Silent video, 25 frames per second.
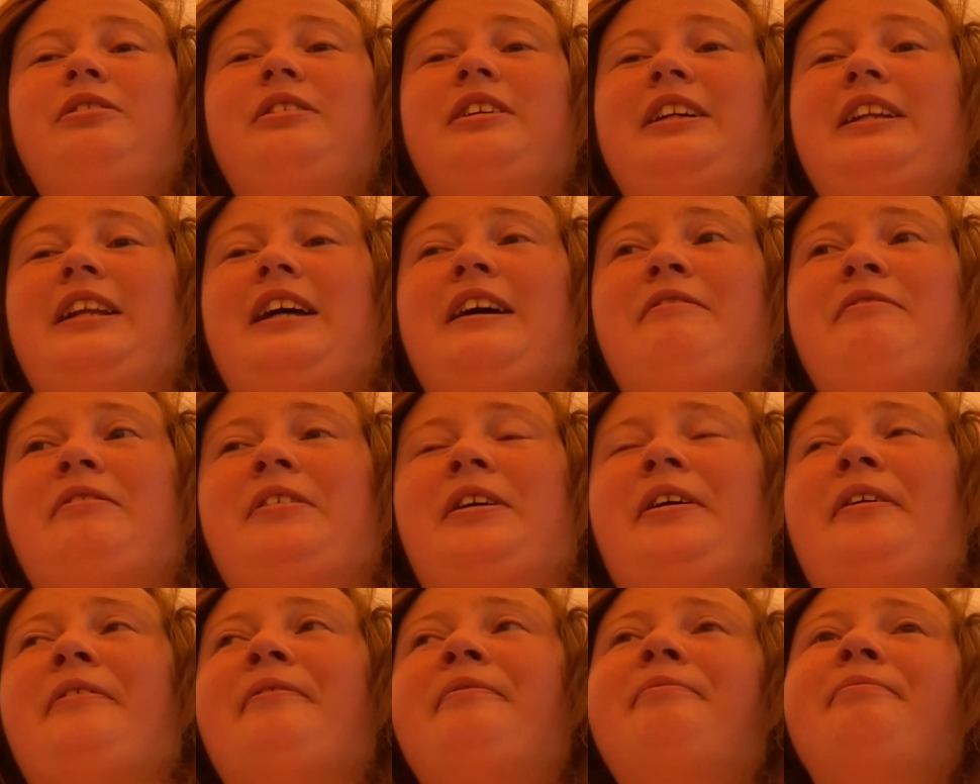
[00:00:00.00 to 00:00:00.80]
clever.
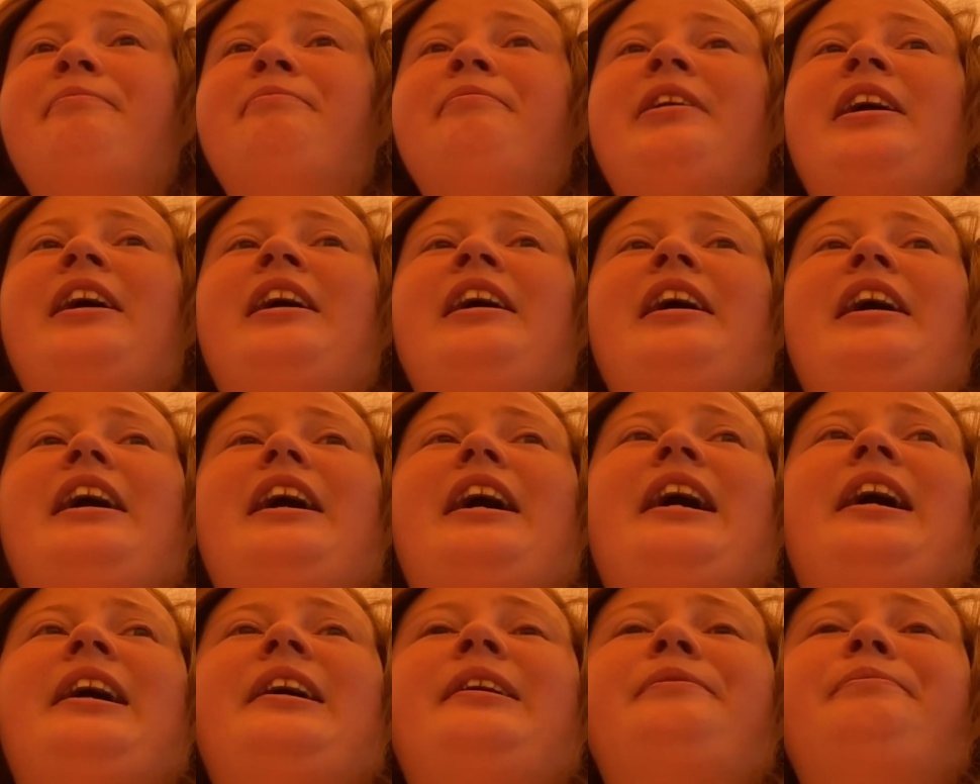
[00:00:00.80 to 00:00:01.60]

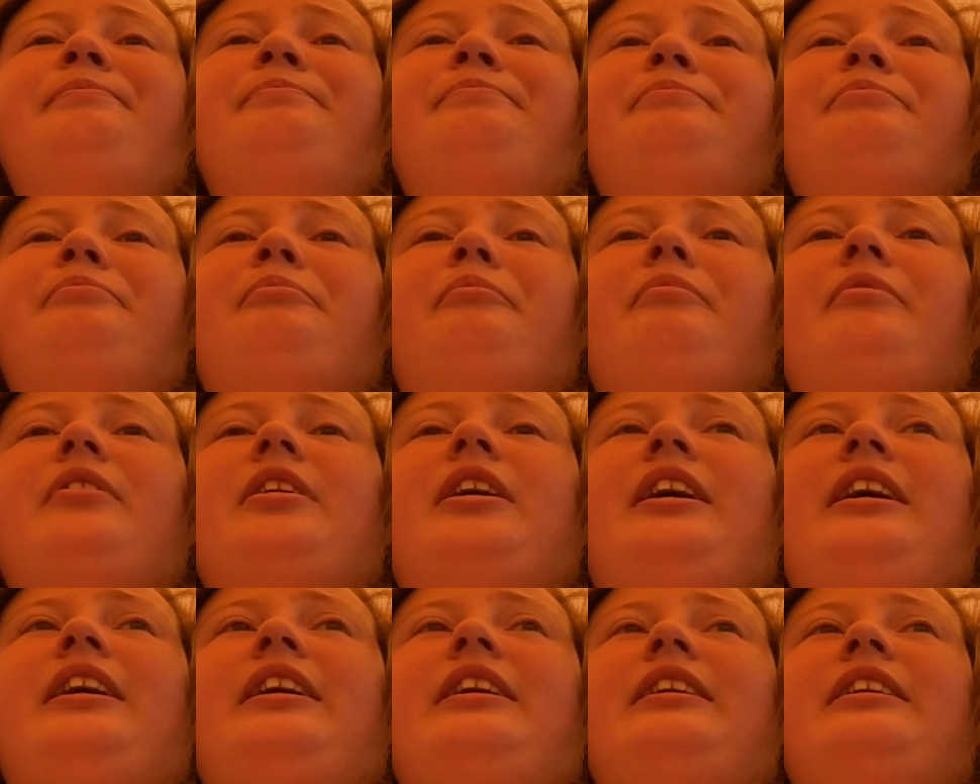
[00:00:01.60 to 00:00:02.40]

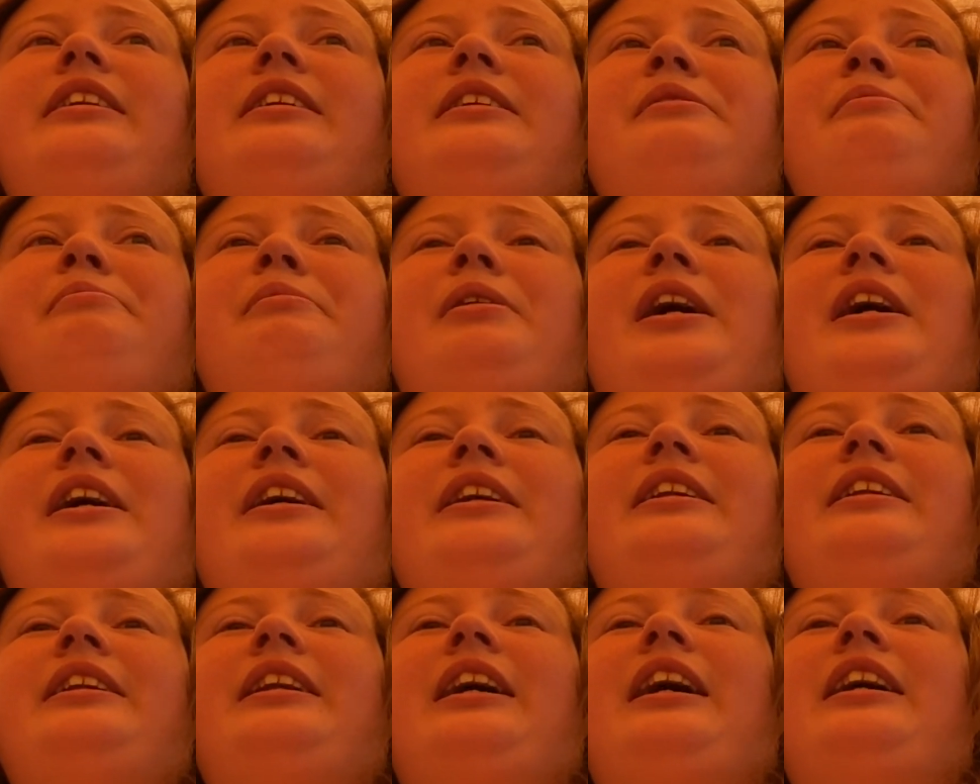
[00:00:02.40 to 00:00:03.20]
The
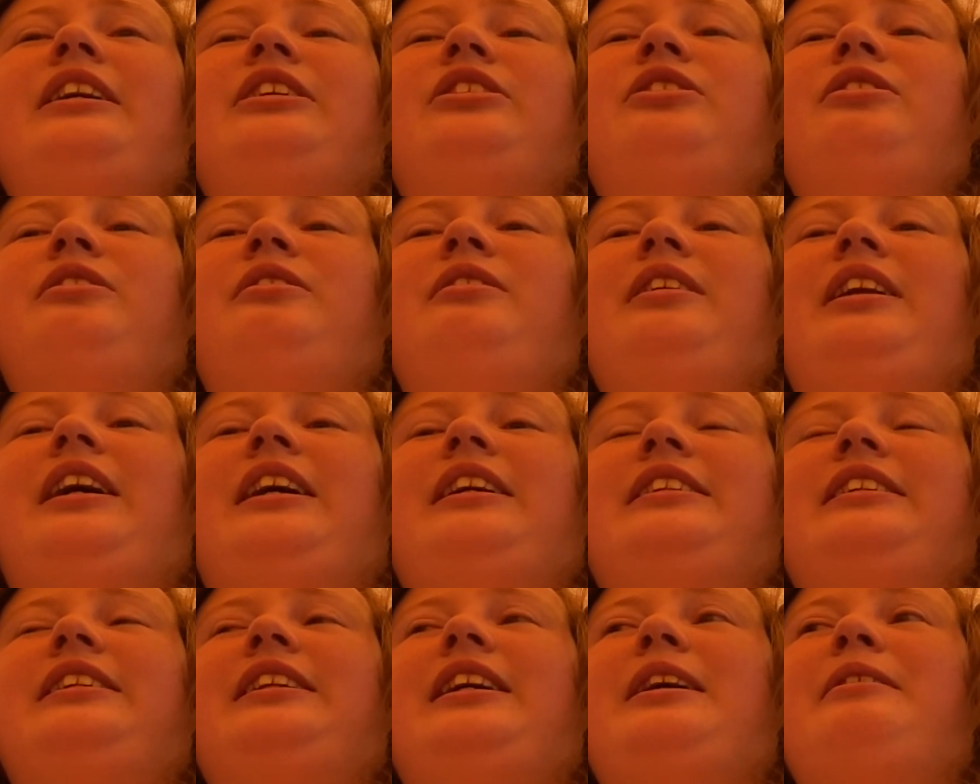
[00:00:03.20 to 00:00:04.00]
man that I saw
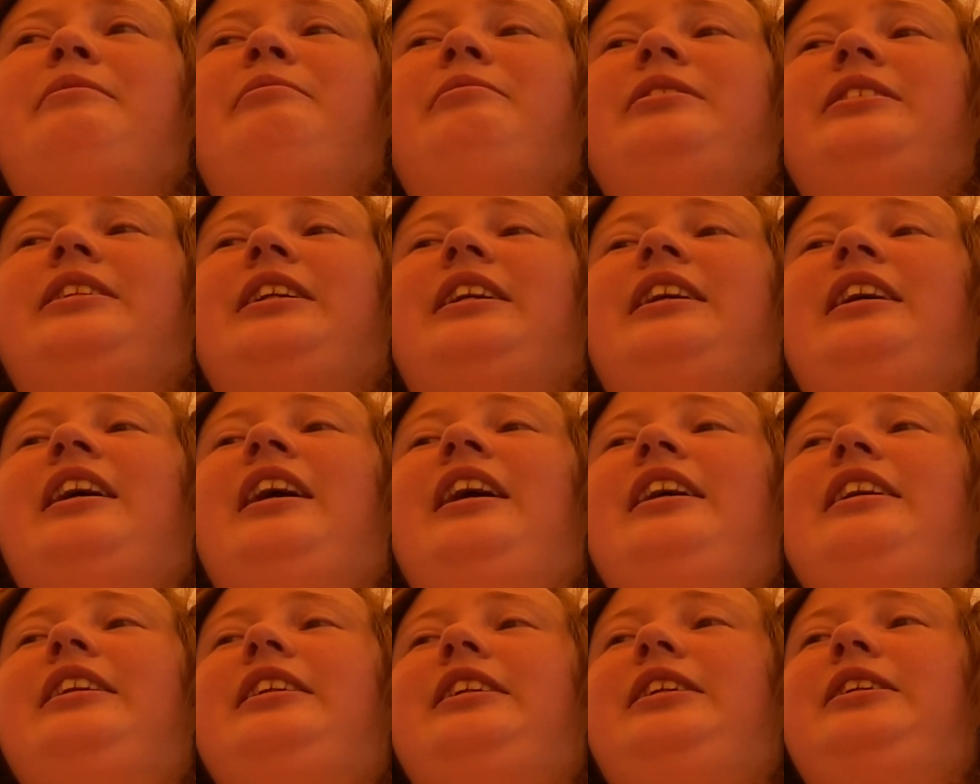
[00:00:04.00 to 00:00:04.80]
last time was like,
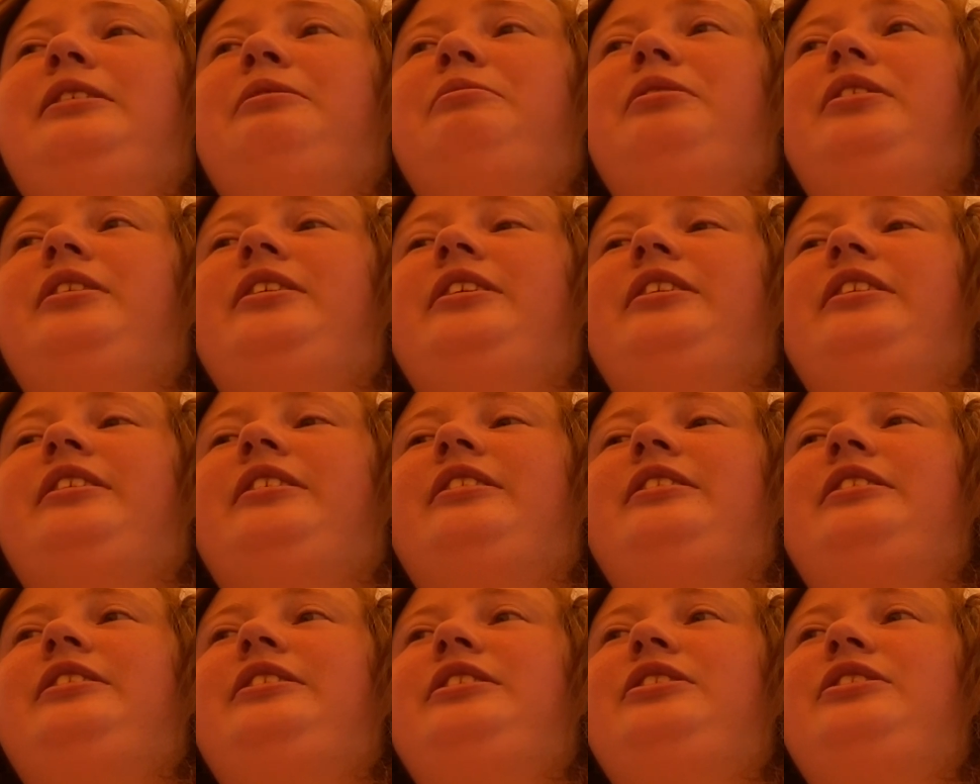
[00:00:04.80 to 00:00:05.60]
"Do you want it
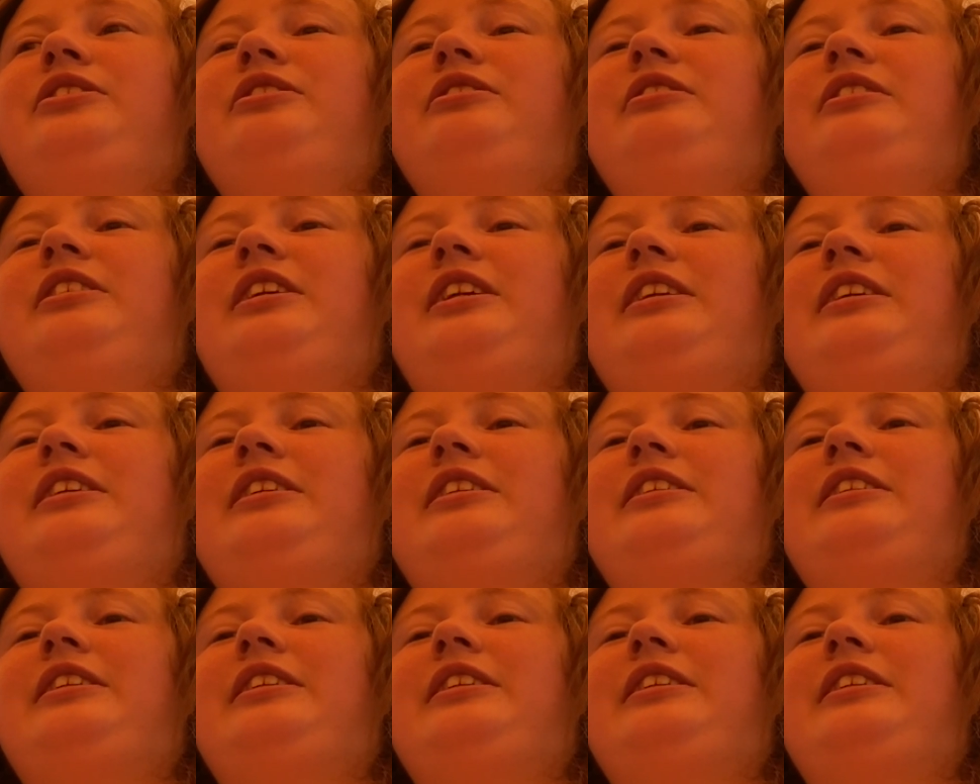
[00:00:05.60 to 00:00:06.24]
on your shoulder this